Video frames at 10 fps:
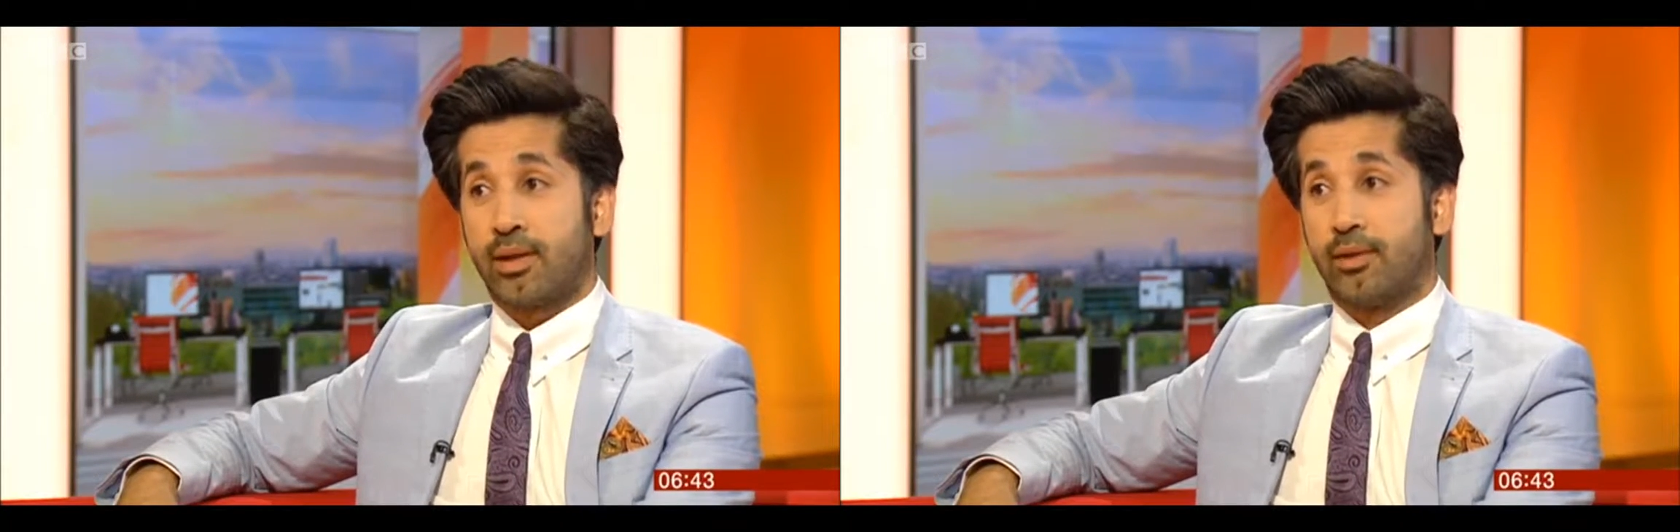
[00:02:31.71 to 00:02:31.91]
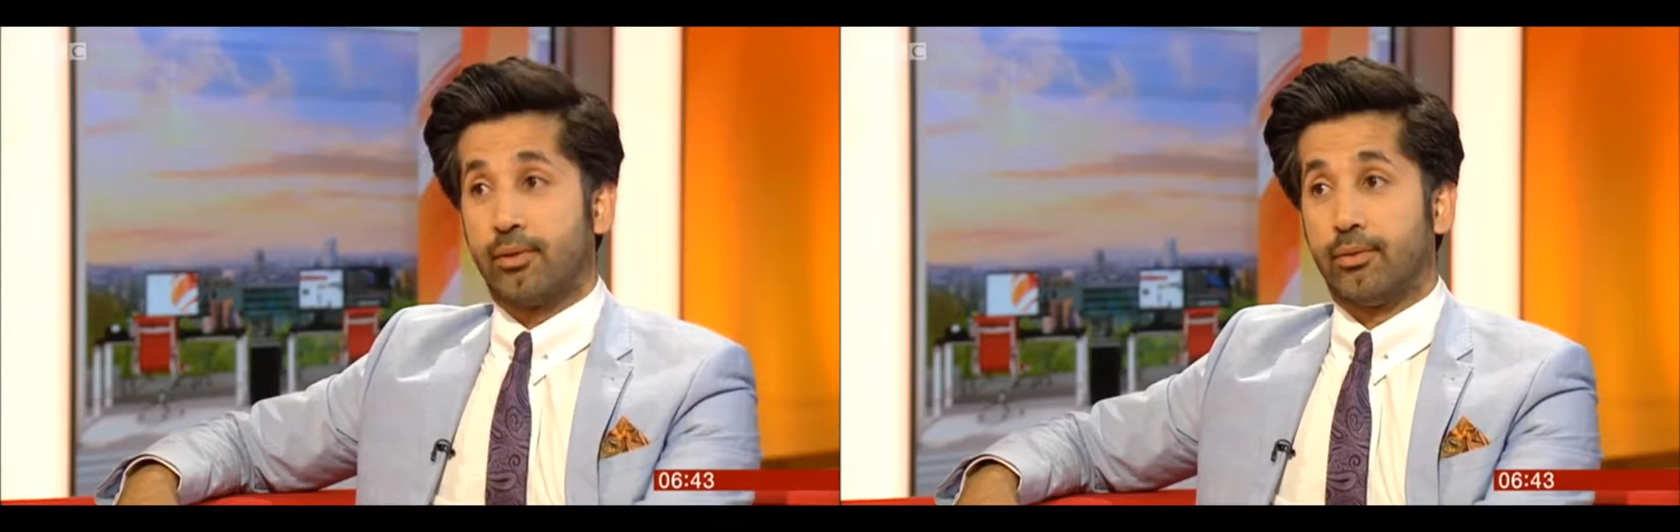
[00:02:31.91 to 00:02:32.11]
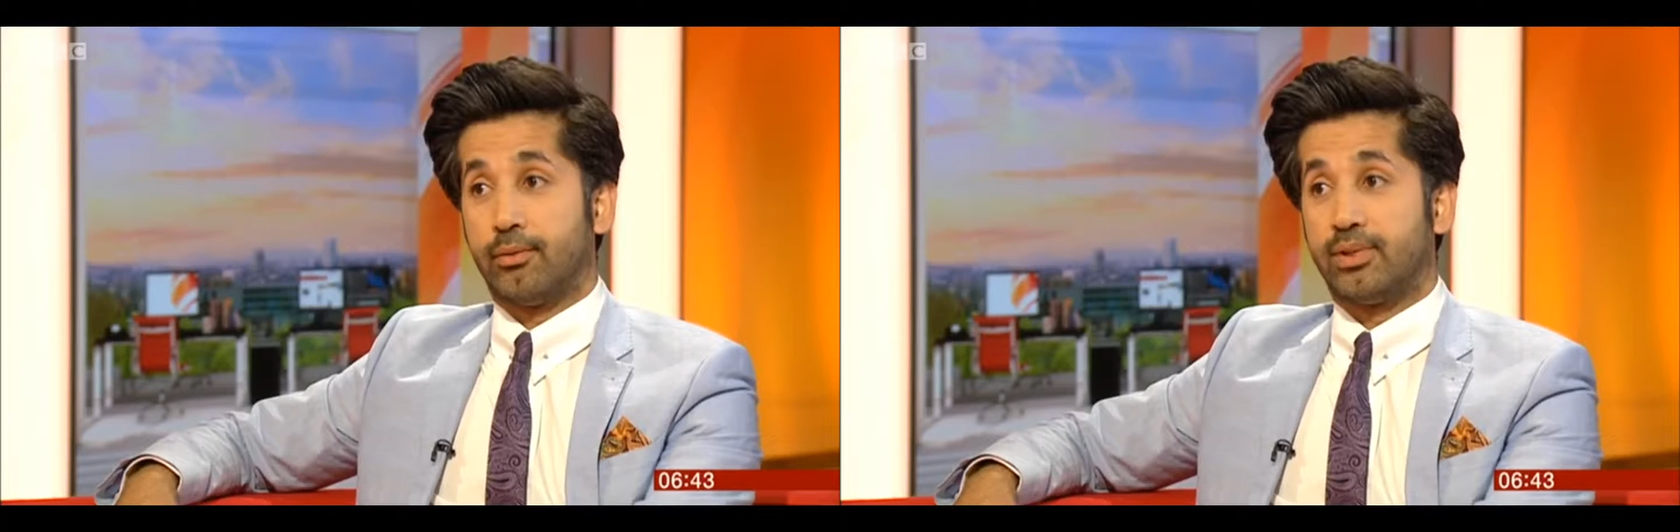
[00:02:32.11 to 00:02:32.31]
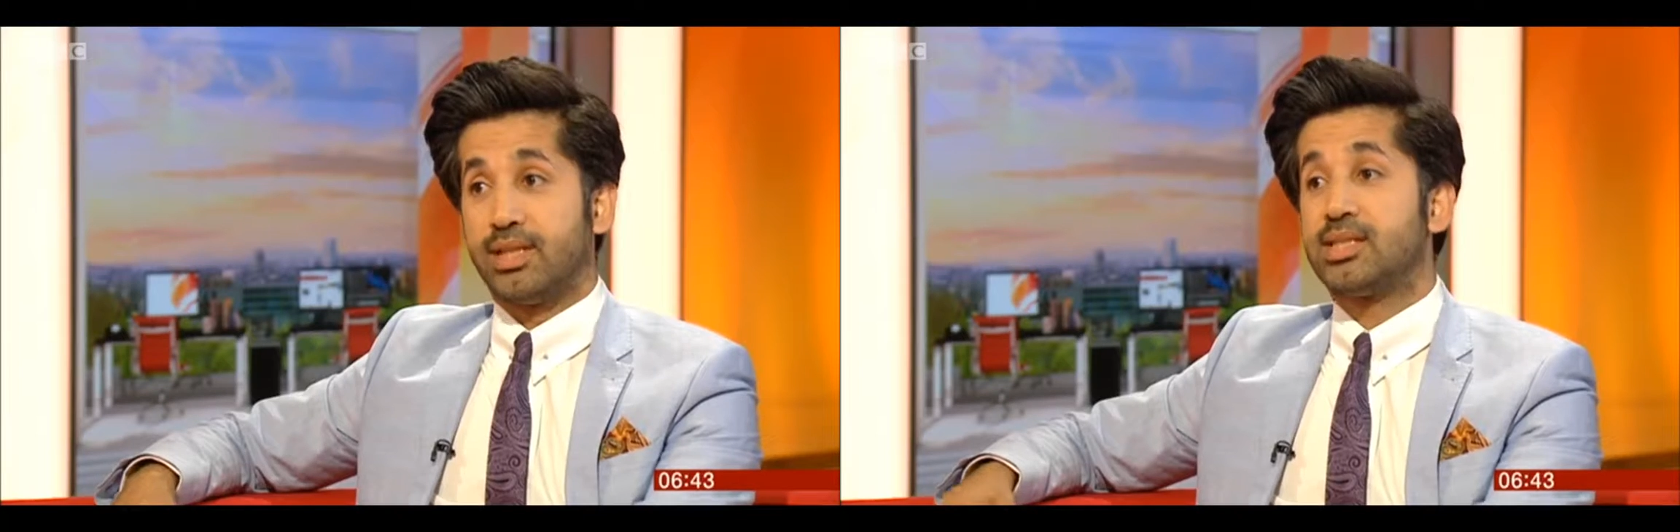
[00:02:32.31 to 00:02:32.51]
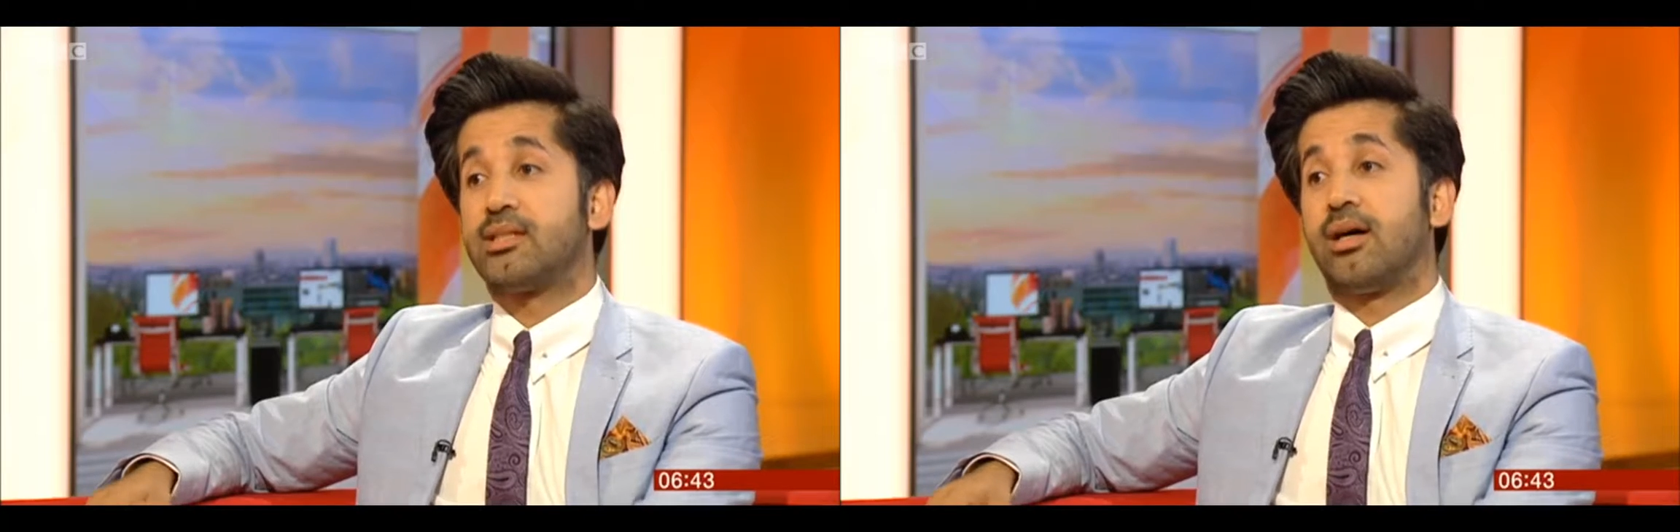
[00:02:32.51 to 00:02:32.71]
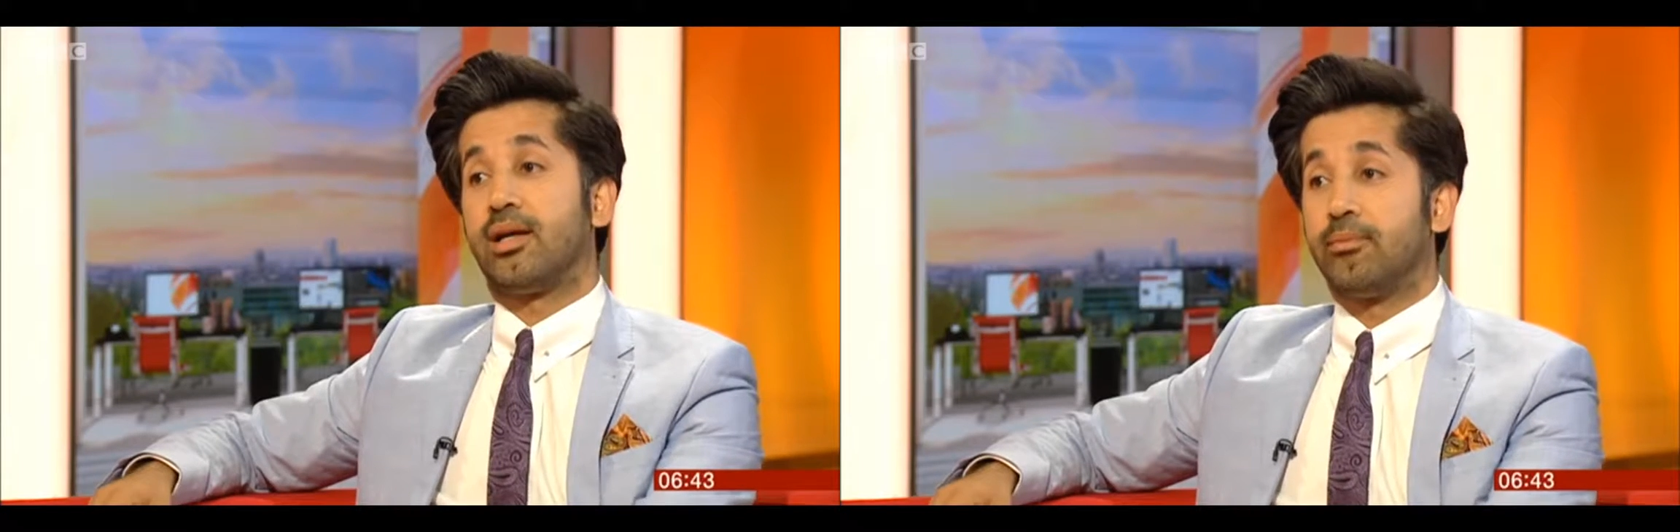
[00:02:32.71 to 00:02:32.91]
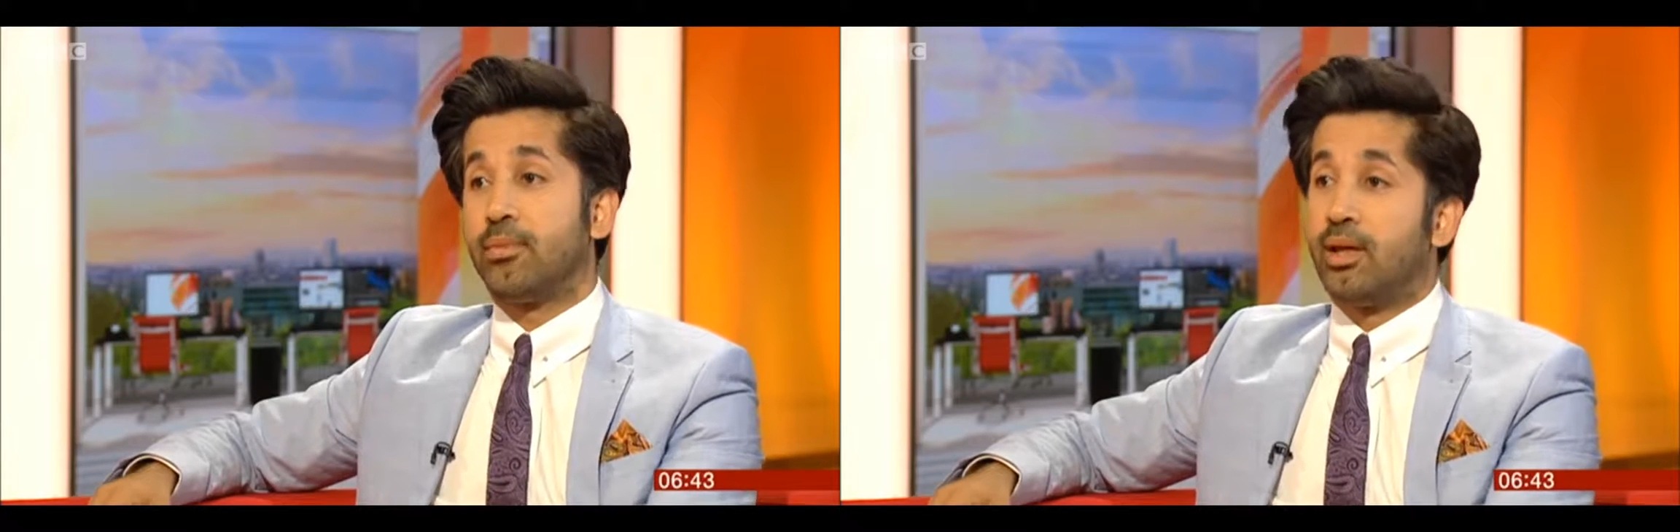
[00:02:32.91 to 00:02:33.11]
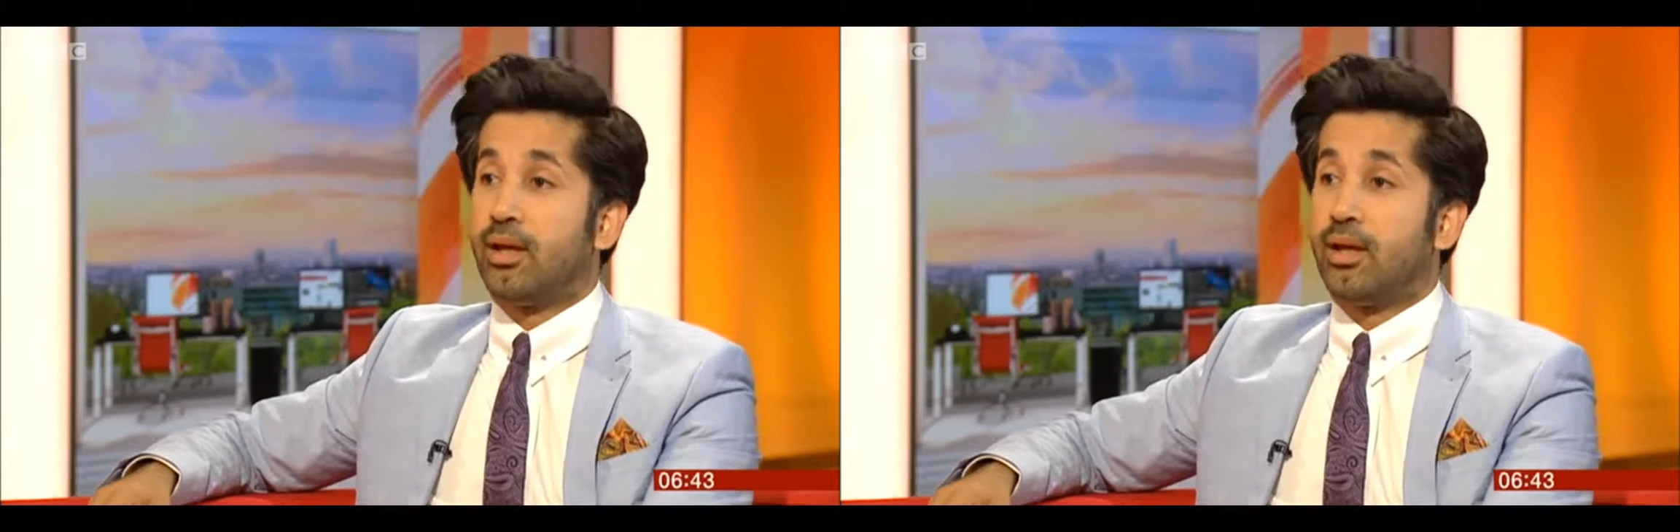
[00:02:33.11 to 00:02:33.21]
ago, this time,